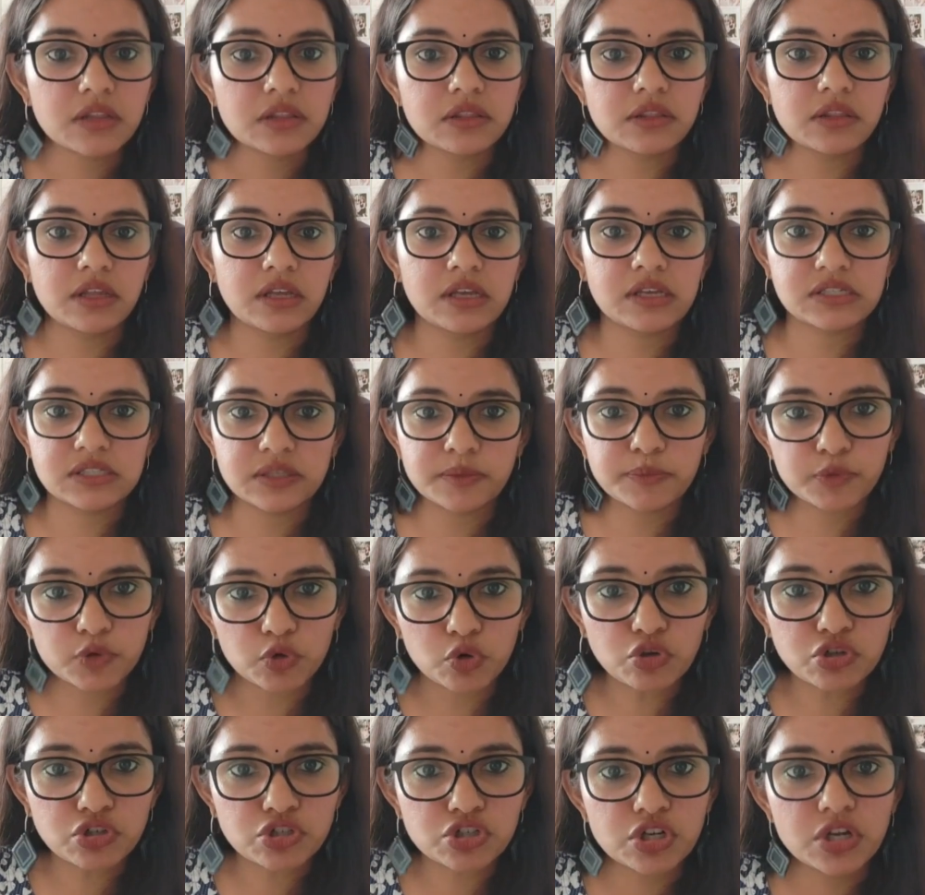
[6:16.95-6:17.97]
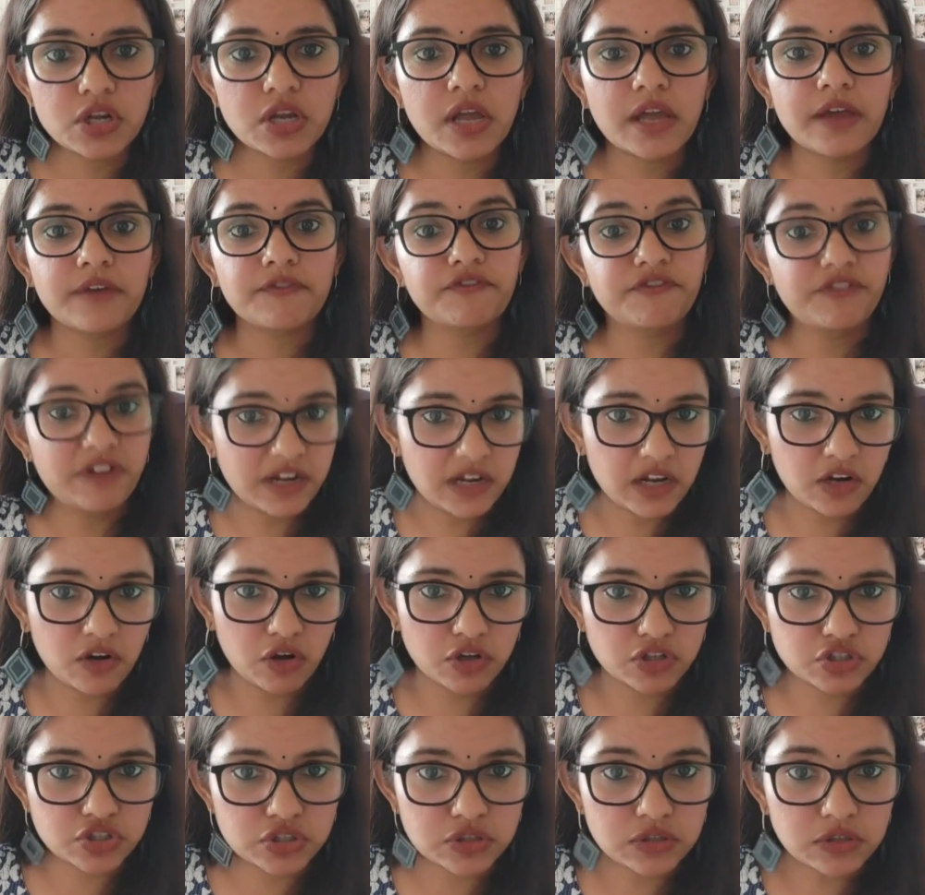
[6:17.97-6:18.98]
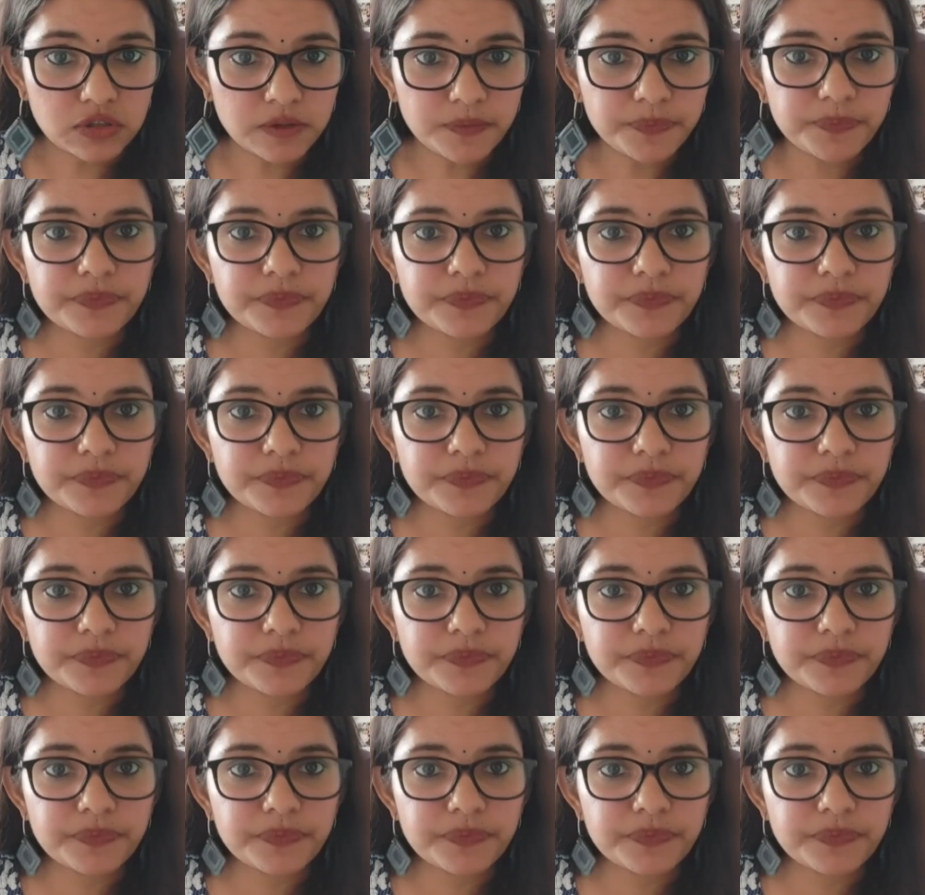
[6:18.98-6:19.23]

His approach, very logical.